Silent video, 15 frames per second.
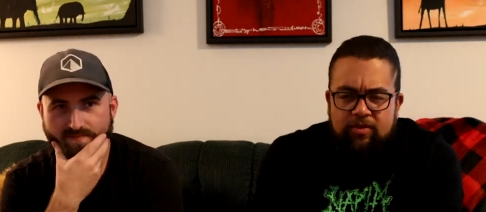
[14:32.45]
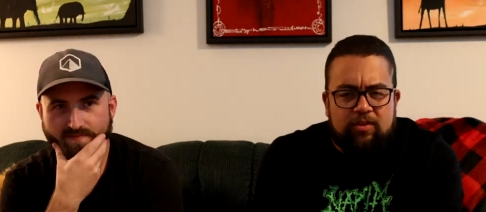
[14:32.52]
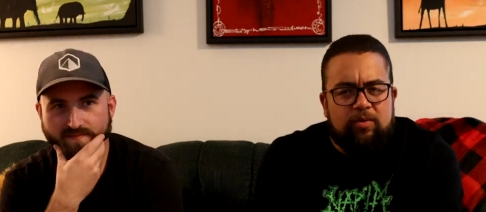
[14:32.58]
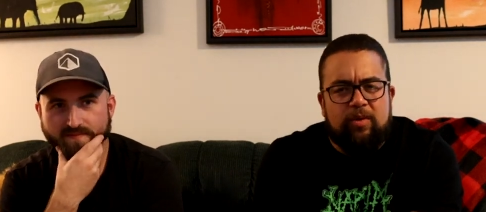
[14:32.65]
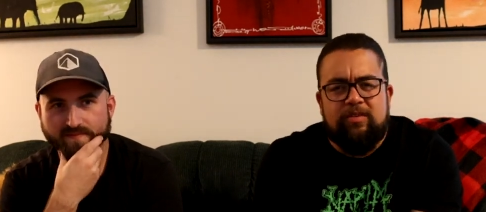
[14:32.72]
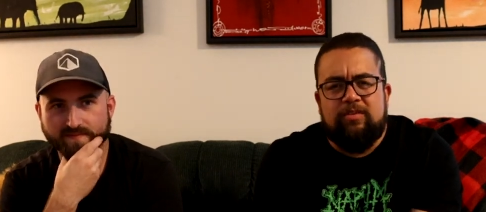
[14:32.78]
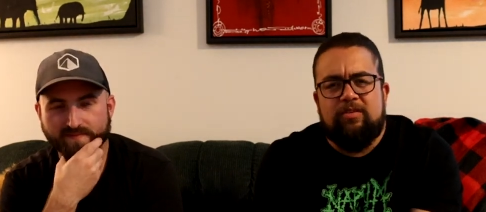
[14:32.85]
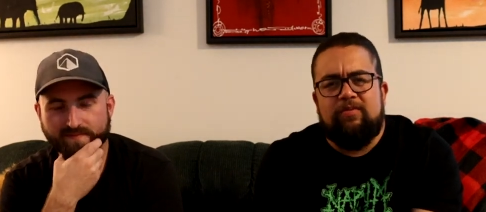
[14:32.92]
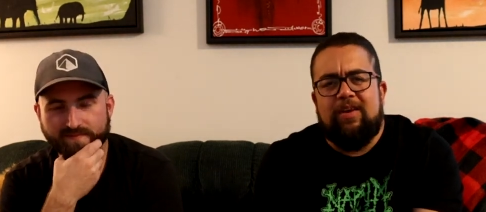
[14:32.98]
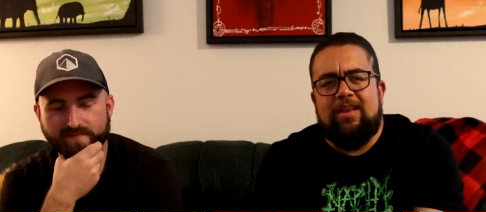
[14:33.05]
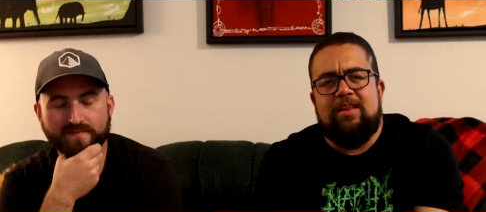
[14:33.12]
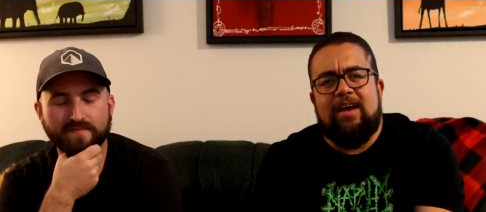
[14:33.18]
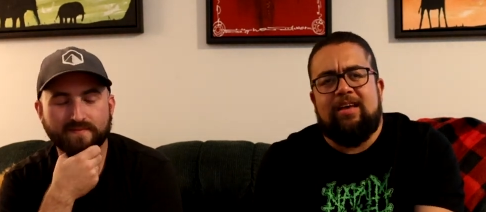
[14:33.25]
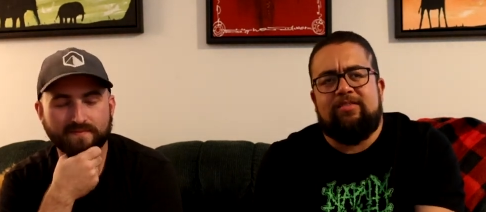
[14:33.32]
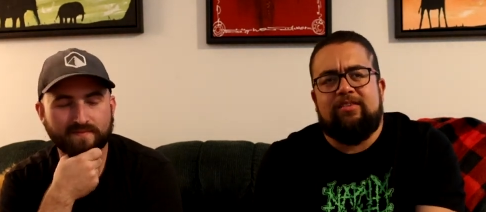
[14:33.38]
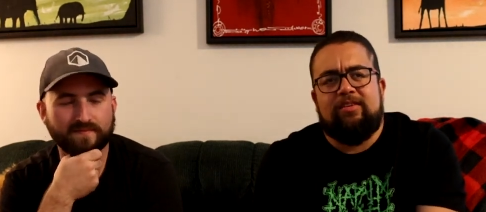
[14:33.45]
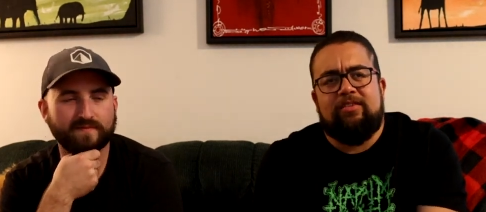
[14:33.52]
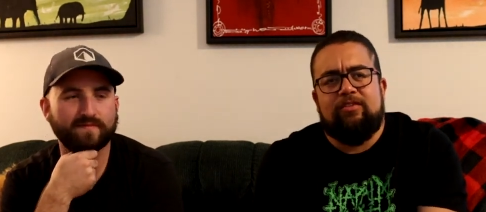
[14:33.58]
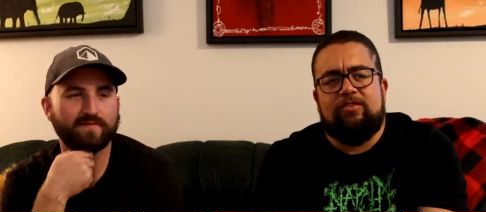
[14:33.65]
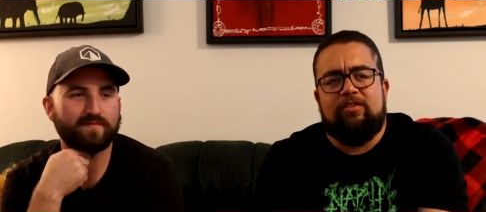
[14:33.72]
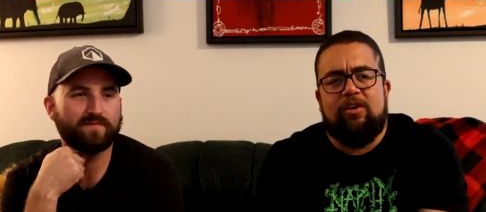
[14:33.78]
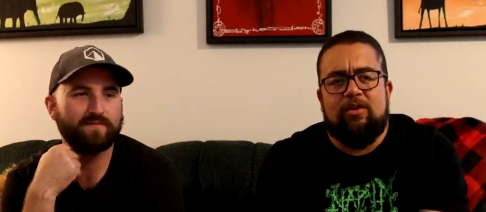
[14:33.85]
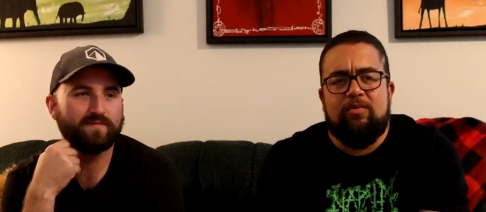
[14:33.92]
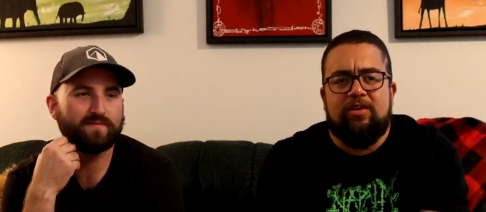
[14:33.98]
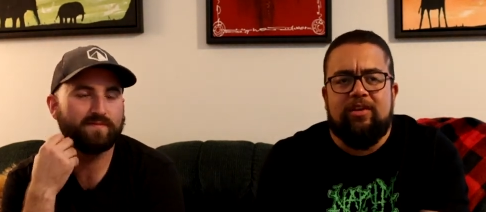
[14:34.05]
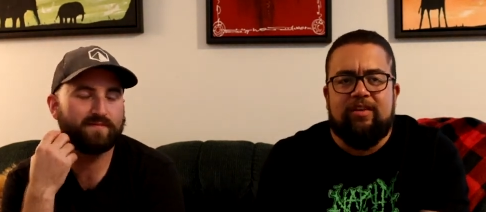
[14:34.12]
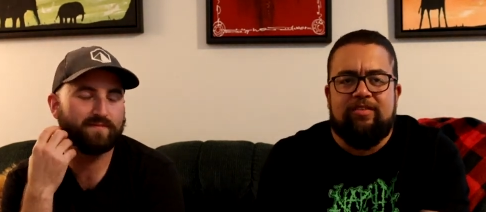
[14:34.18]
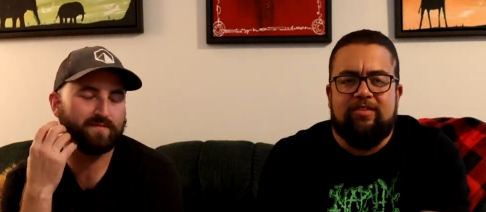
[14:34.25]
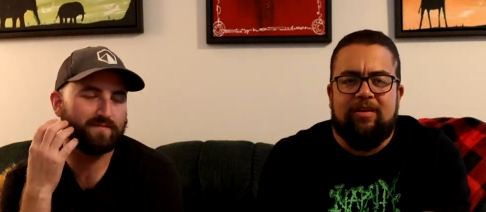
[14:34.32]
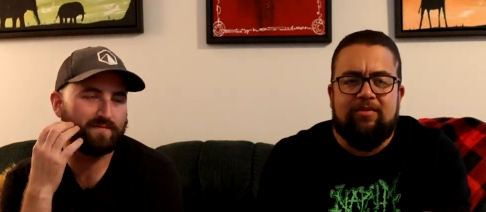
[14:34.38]
Speaker 1: The twist is fantastic. Mm-hmm. There's a lot of really
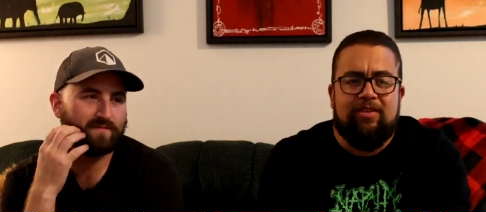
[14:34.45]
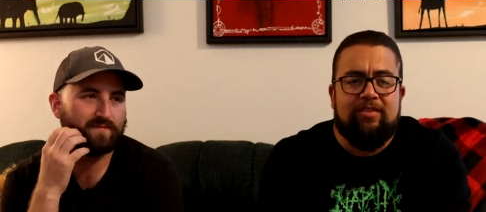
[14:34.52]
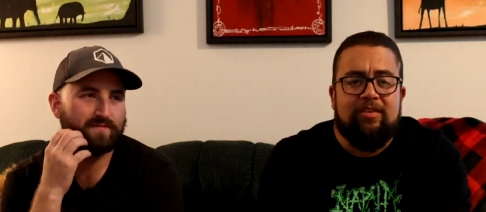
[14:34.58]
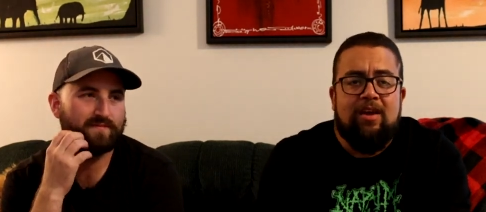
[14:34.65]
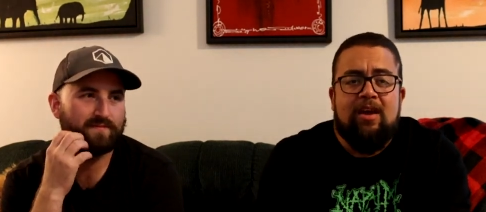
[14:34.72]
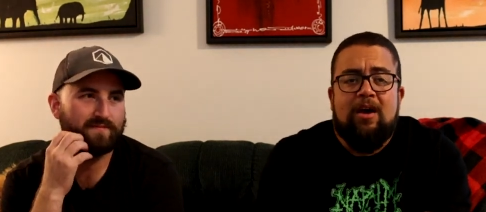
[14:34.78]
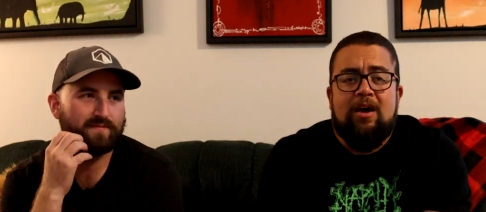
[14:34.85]
good stuff in this,